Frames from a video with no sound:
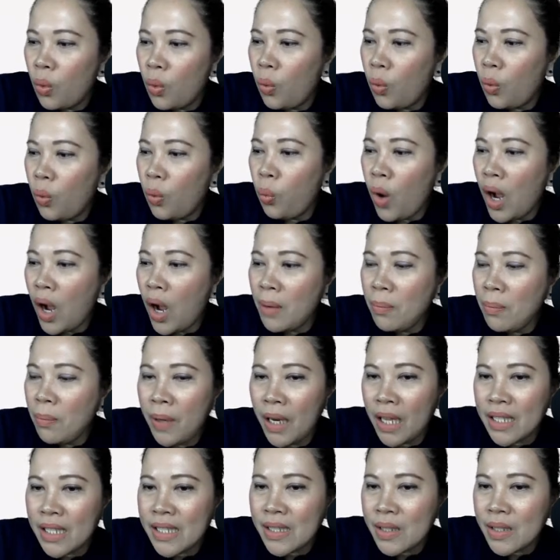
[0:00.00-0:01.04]

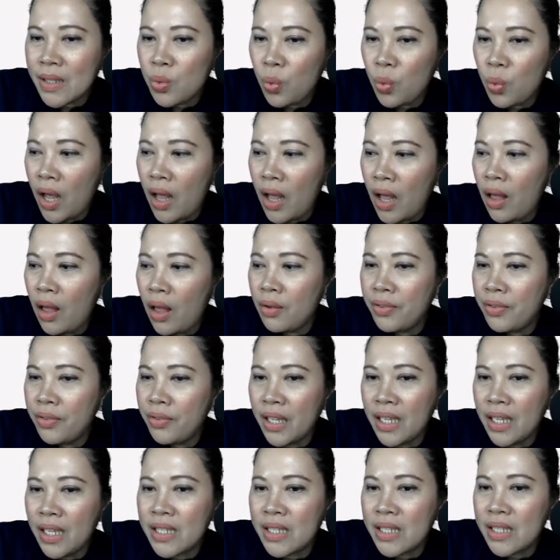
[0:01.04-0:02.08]
12
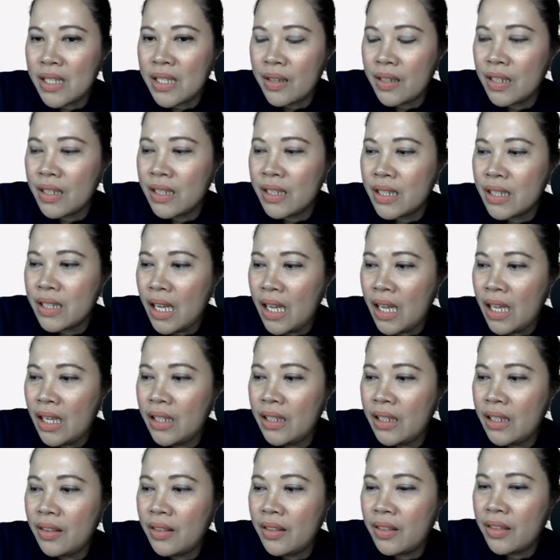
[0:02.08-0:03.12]
is
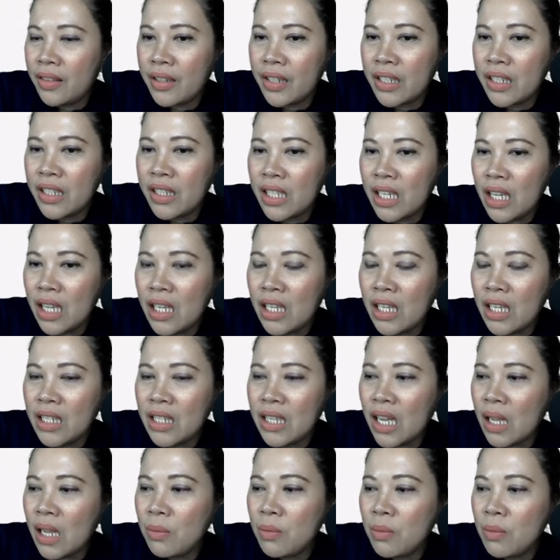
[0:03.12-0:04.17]
13. 13
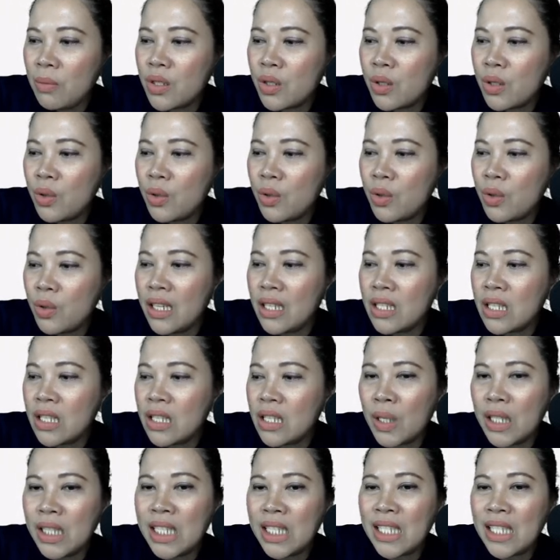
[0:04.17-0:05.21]
times 2 is
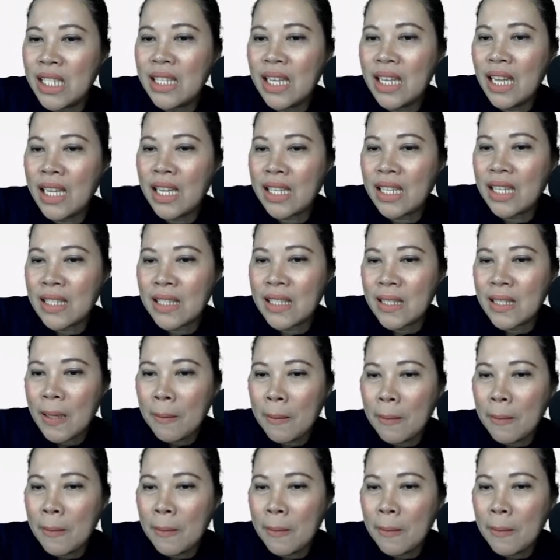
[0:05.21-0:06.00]
26.